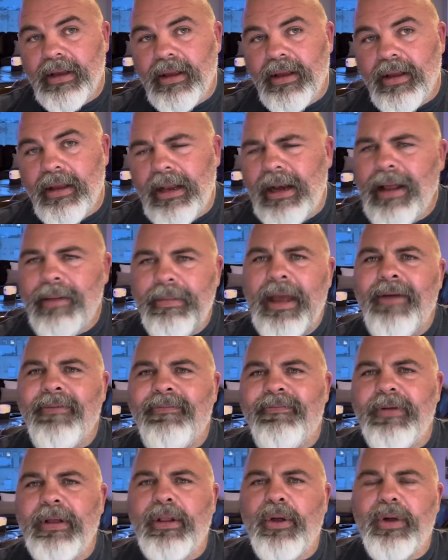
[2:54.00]
and I
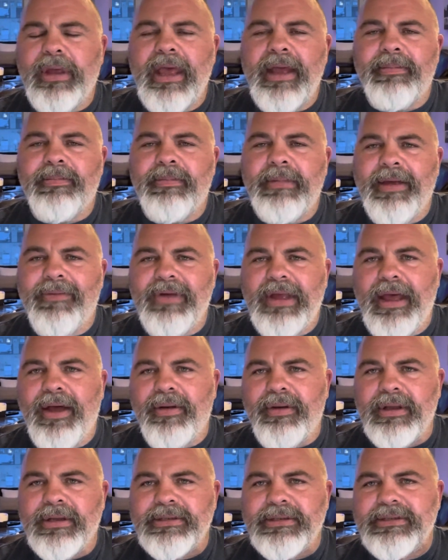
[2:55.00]
feel okay giving out
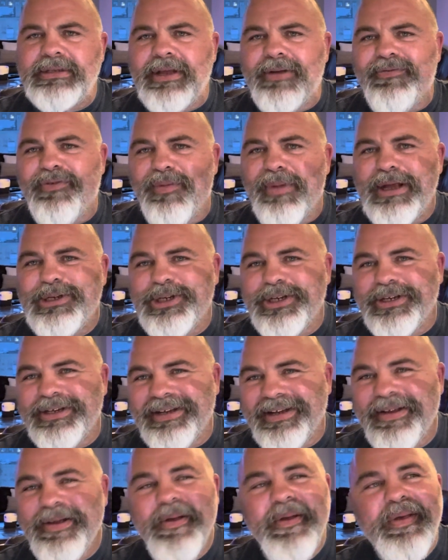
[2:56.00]
his
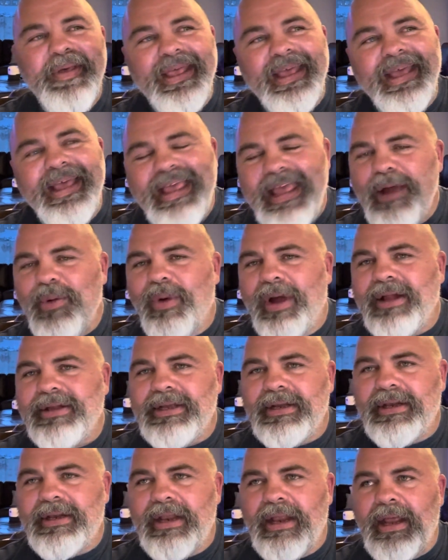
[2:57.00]
information. He
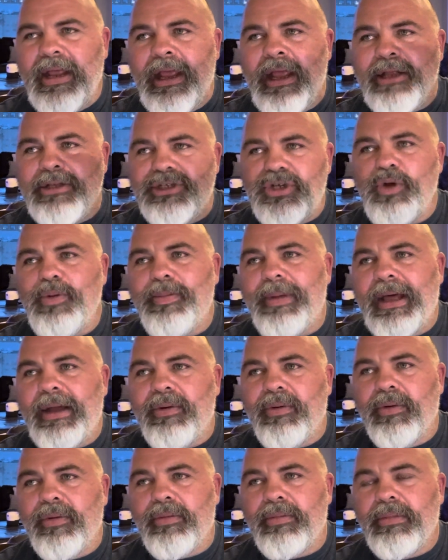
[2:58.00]
rented a
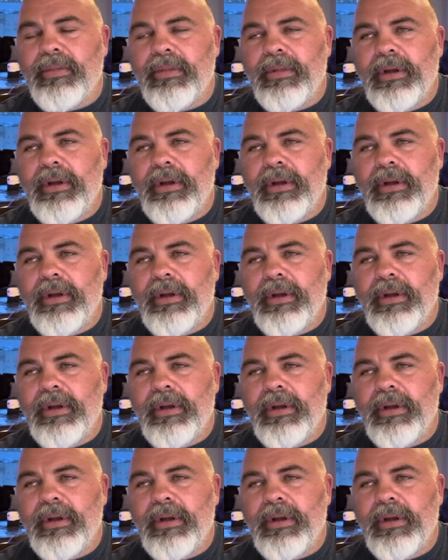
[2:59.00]
2-bedroom